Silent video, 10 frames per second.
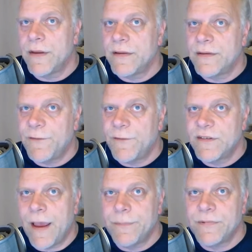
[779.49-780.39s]
all the
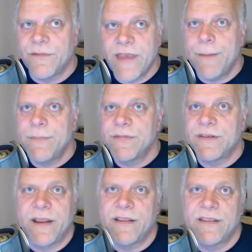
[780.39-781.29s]
different types of
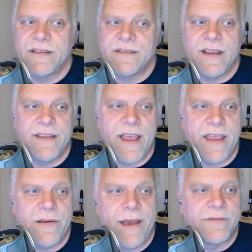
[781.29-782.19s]
games and, and things like
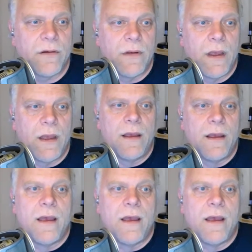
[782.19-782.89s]
that you have. So,